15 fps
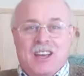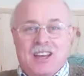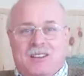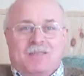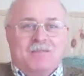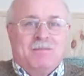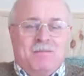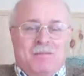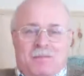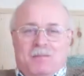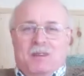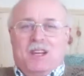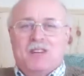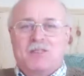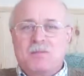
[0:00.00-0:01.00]
again.
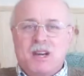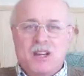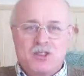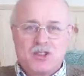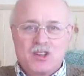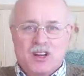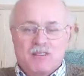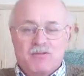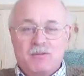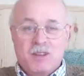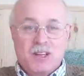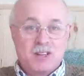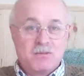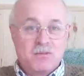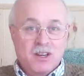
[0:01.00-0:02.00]
My name is Mike Sharpe from
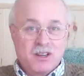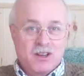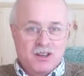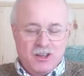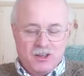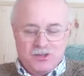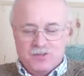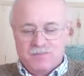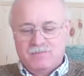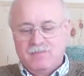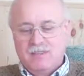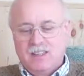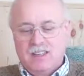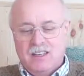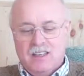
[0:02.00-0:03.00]
Canterbury College.
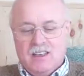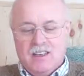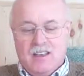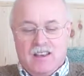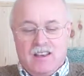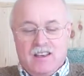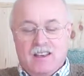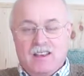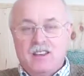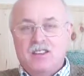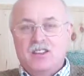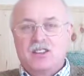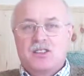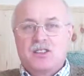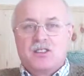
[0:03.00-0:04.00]

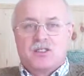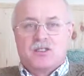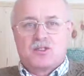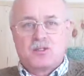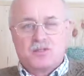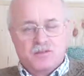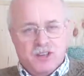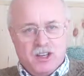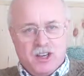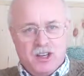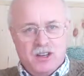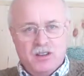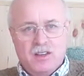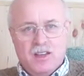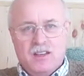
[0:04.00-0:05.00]
This short
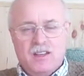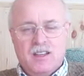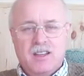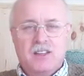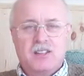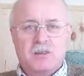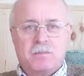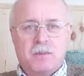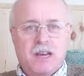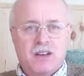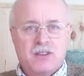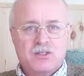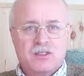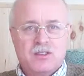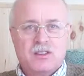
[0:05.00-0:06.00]
video is
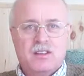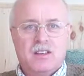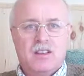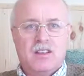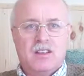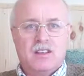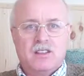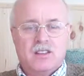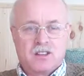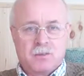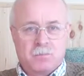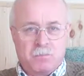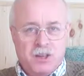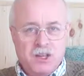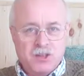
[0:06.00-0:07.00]
about the
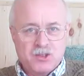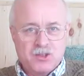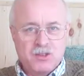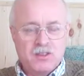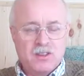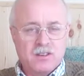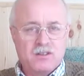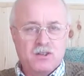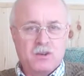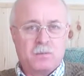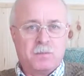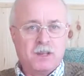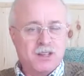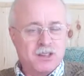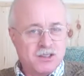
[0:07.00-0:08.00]
completion of your
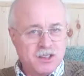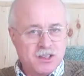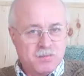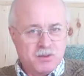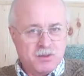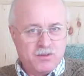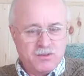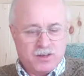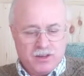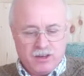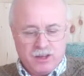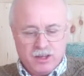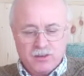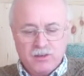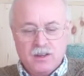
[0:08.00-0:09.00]
PSD
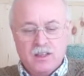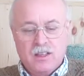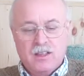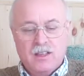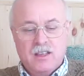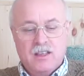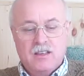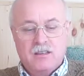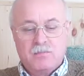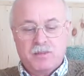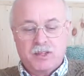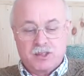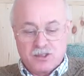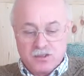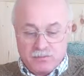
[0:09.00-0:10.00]
portfolio,
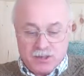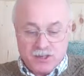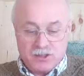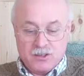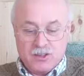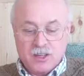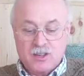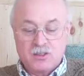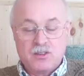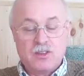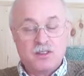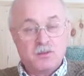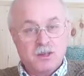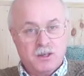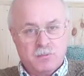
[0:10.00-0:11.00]
personal presentation in
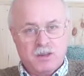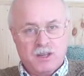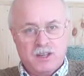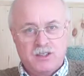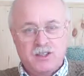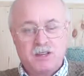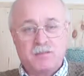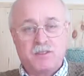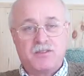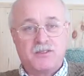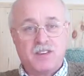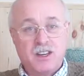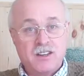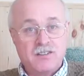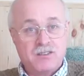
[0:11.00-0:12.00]
the workplace, number
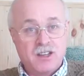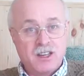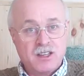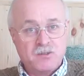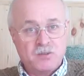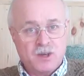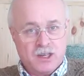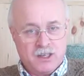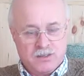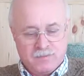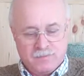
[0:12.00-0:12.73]
591.